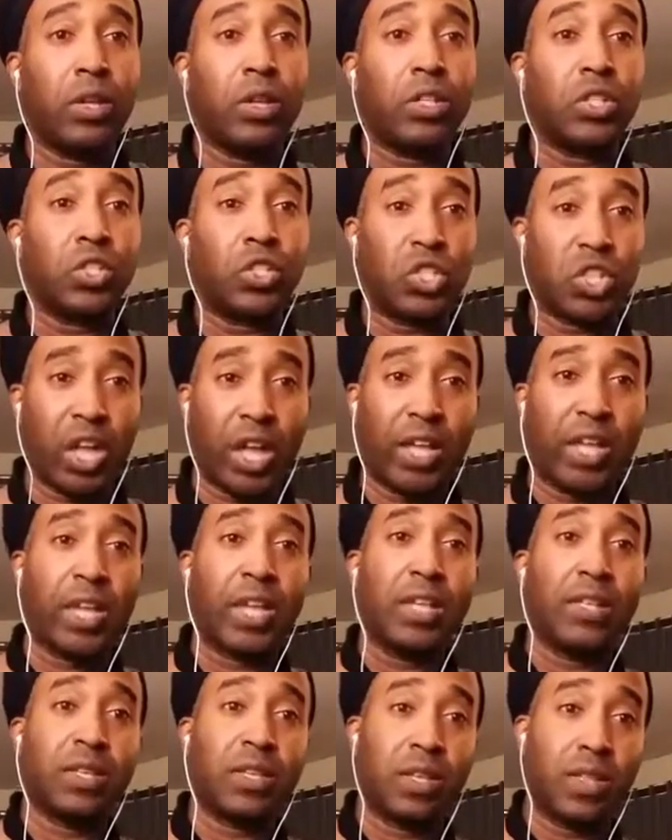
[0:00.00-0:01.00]
Check
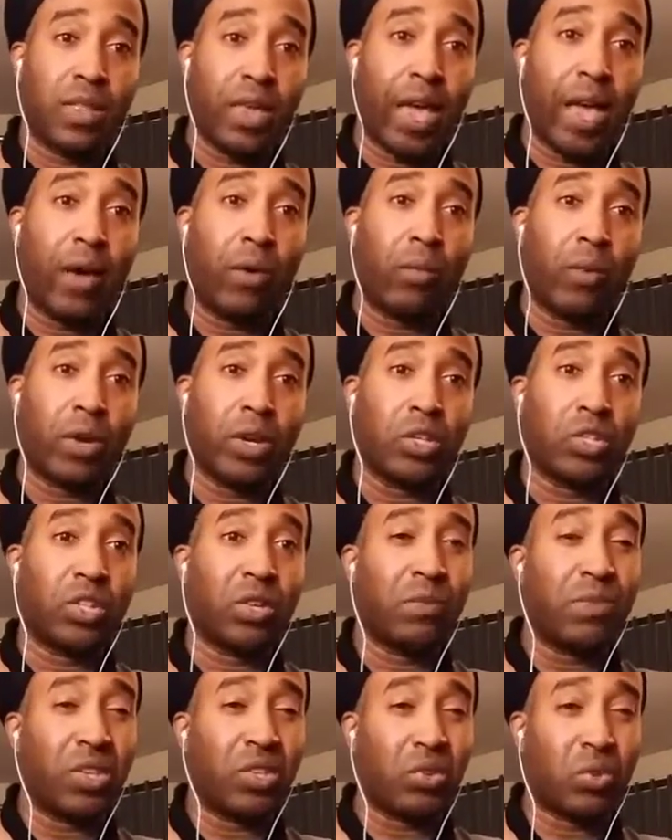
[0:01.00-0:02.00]
into that one. It
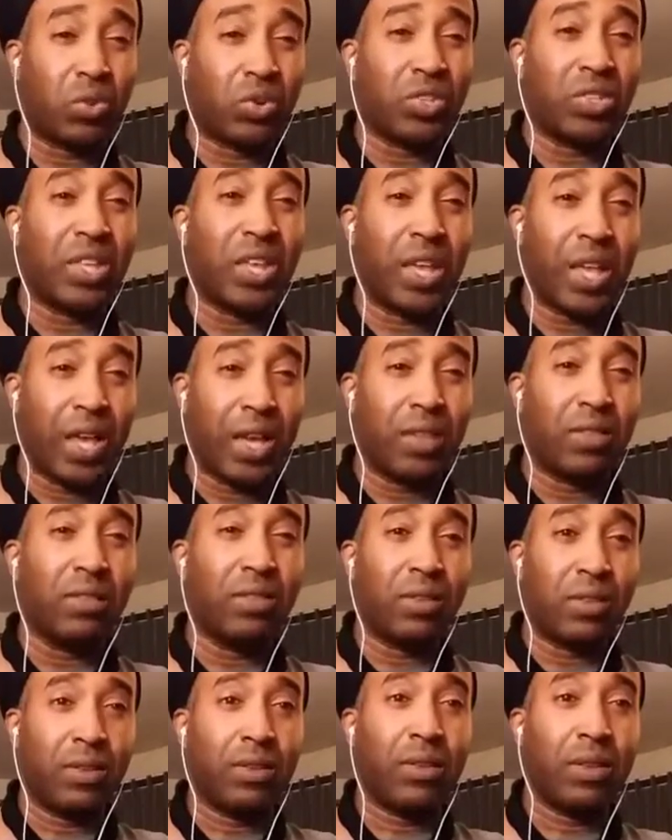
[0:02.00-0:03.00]
should be towards the
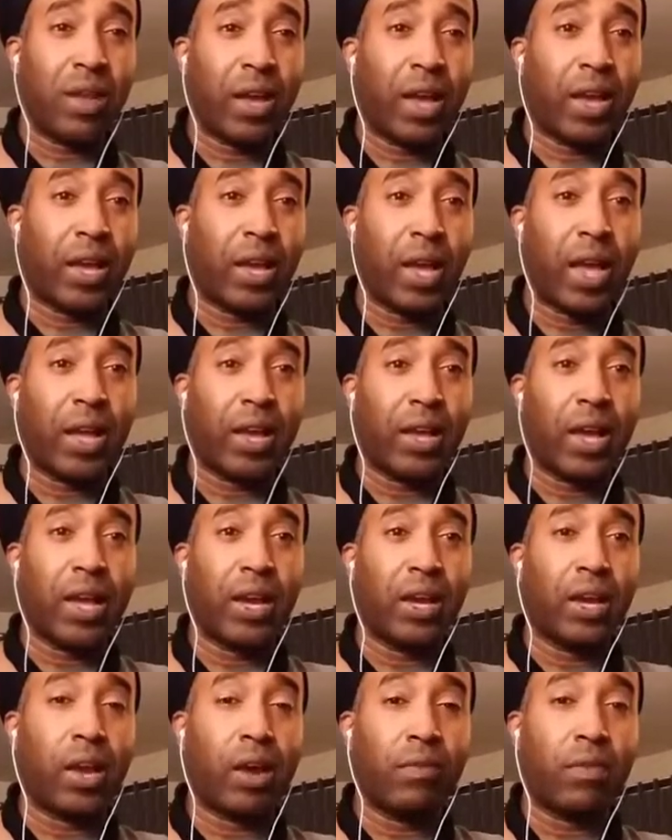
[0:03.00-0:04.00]
end. I kind
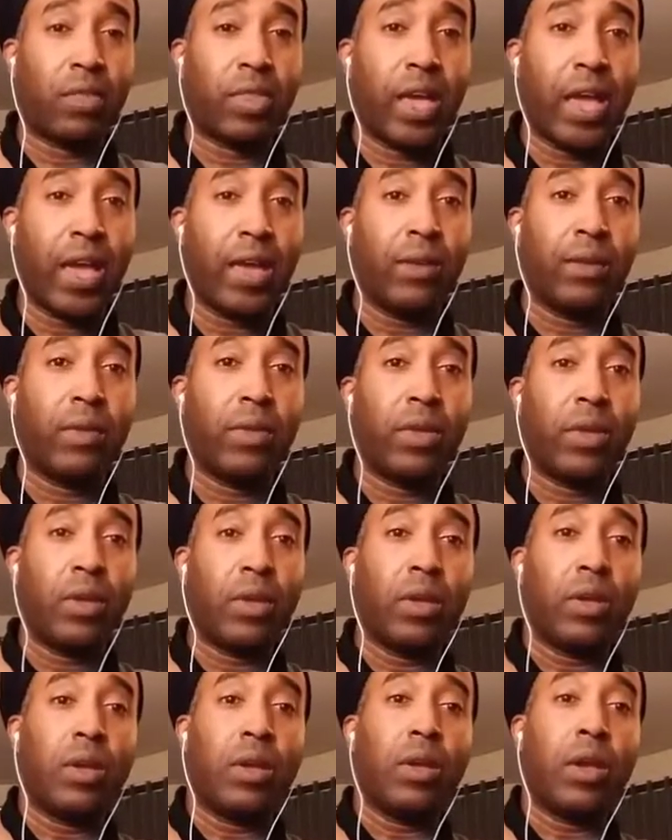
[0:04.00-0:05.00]
of covered that.
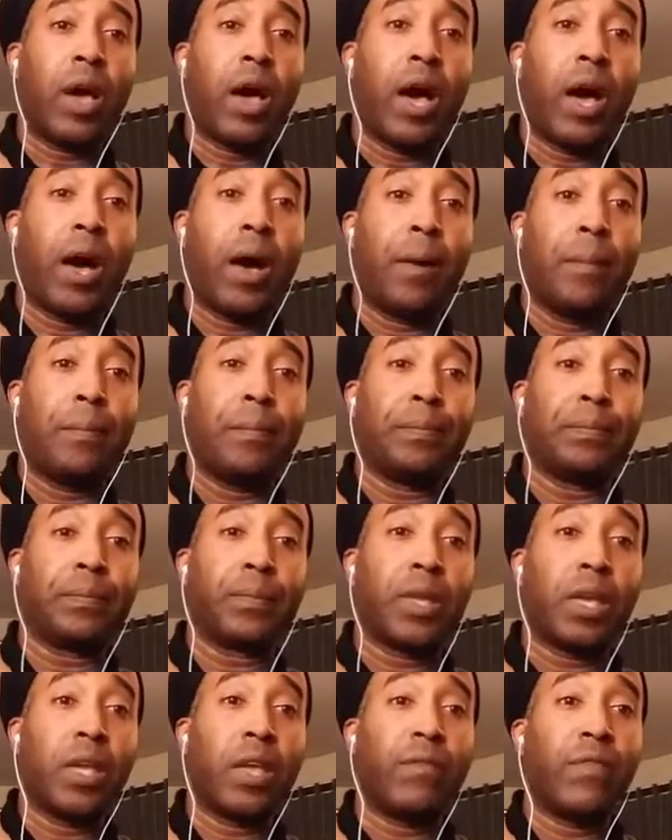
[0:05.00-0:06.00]

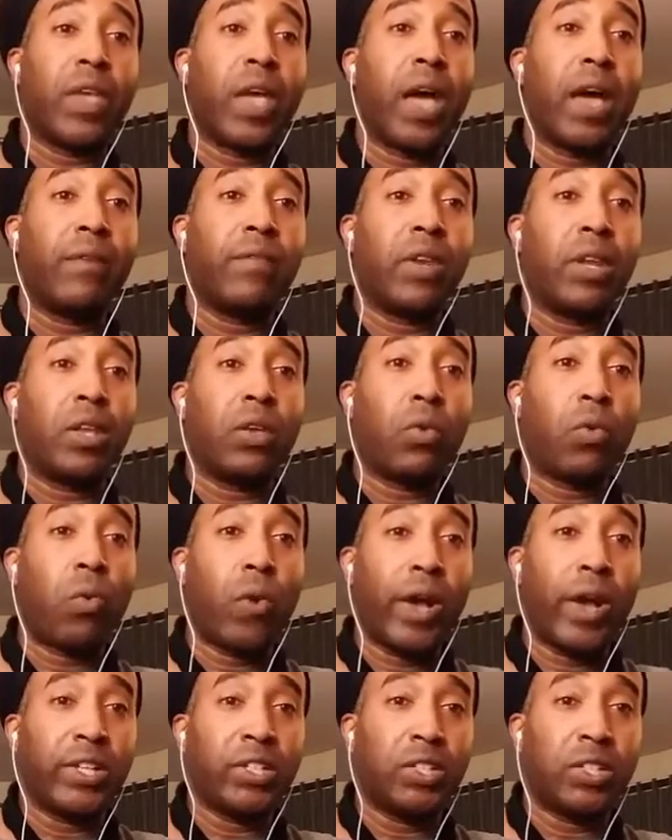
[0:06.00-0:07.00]
If you have any
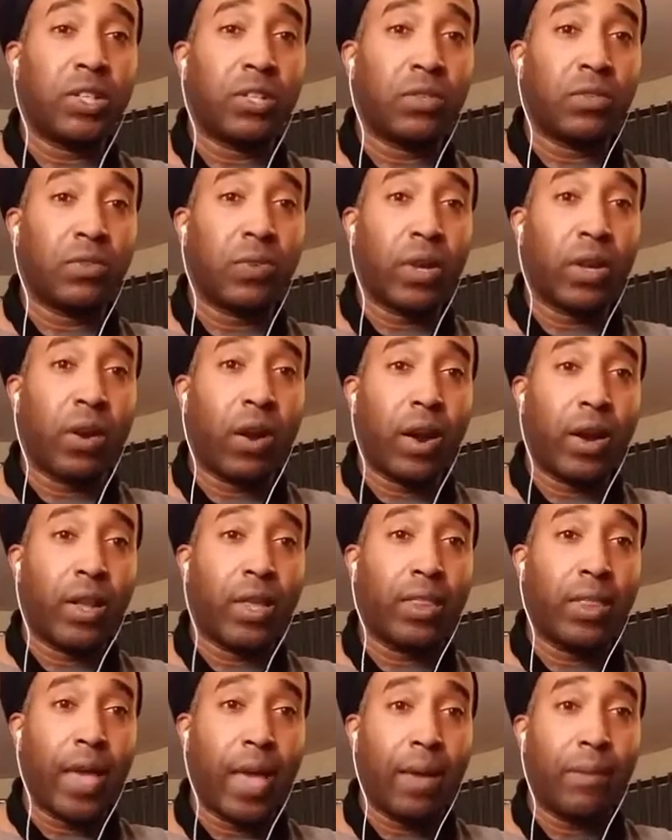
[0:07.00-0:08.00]
questions
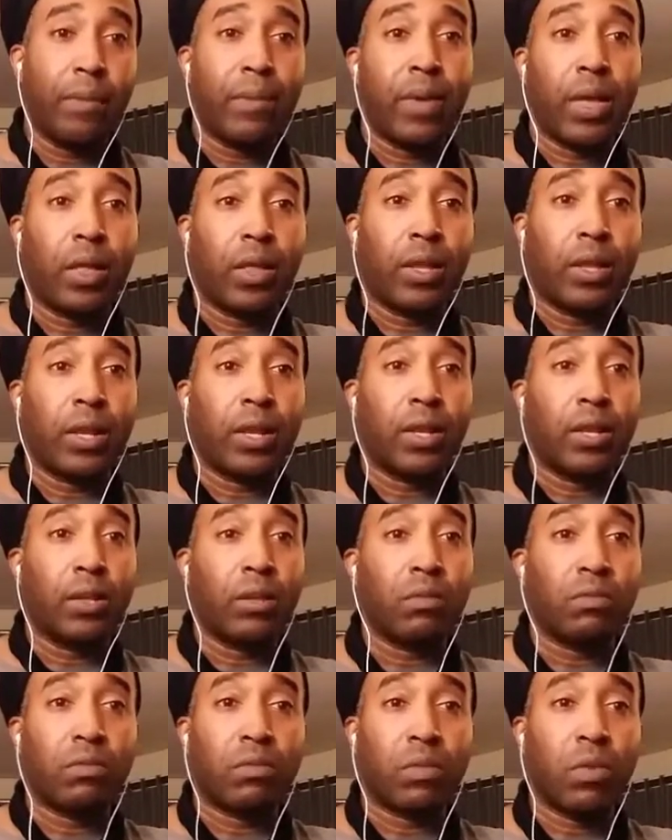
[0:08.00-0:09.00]
regarding that
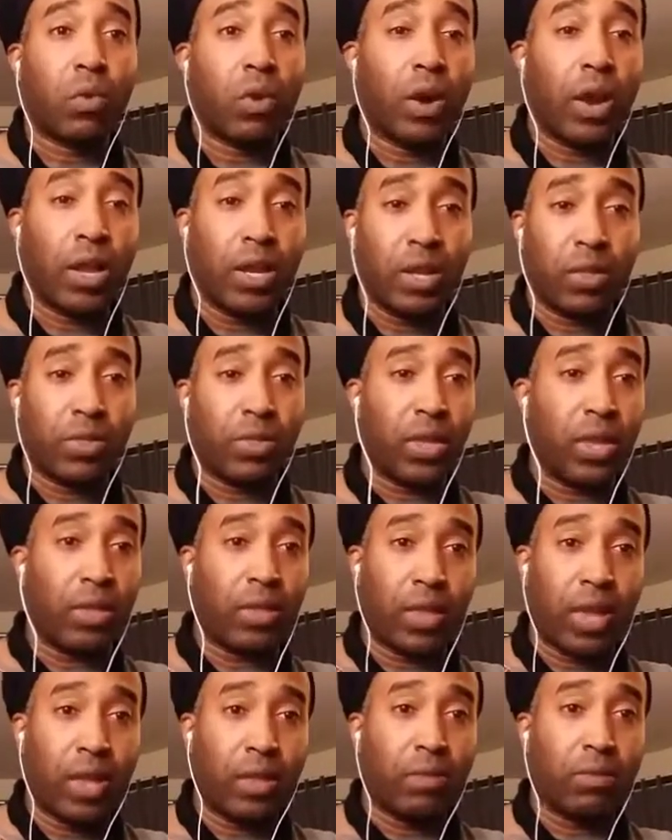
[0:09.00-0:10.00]
melody or anything
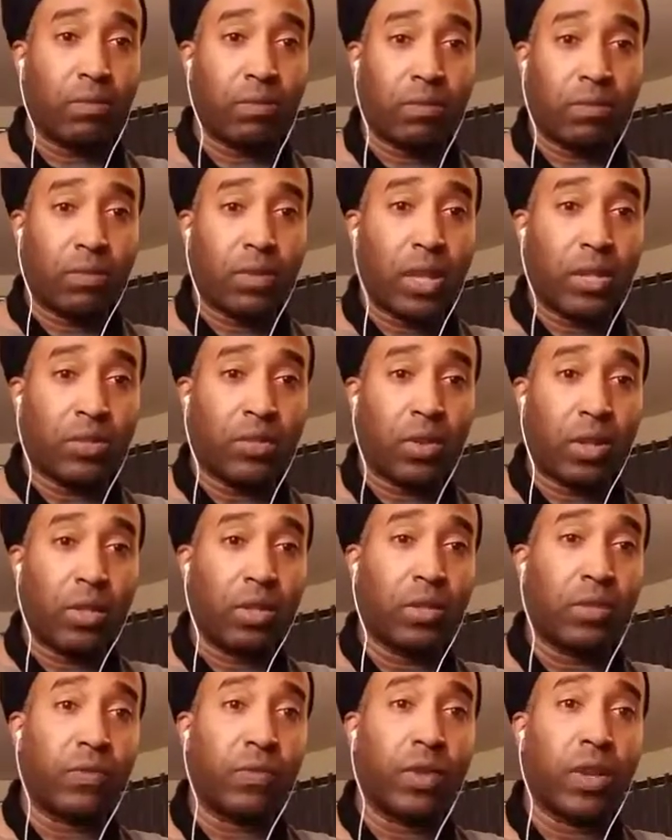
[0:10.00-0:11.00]
that's on
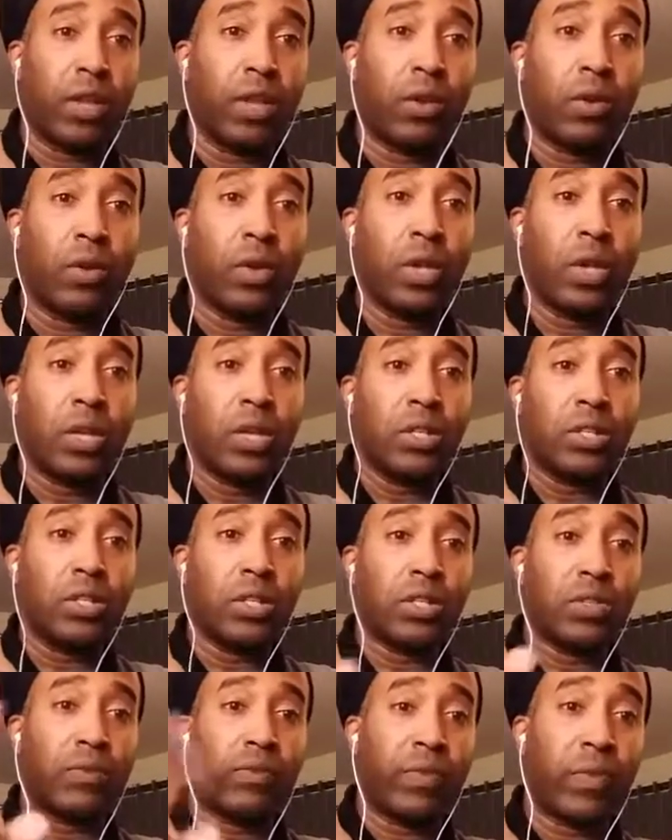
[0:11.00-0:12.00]
this video,
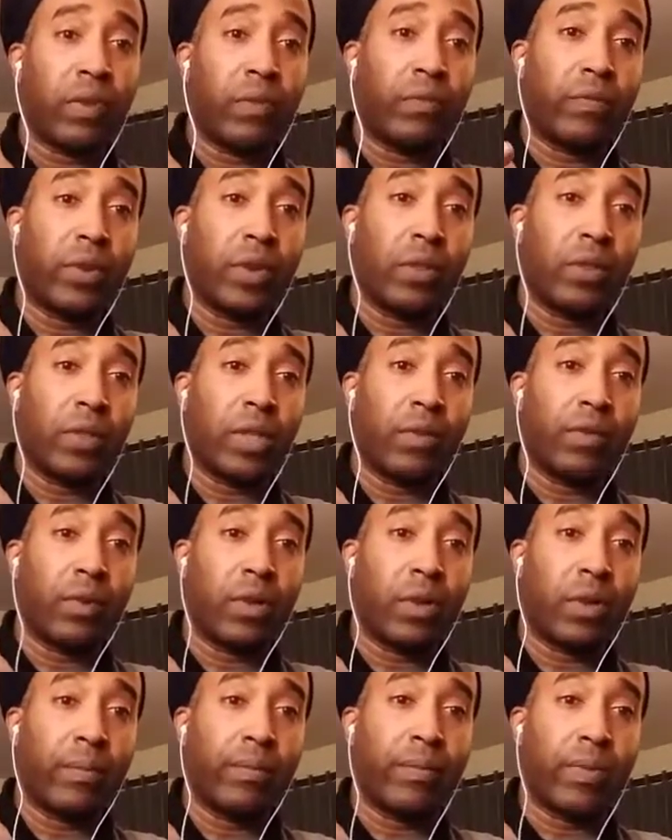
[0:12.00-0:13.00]
just feel free to leave a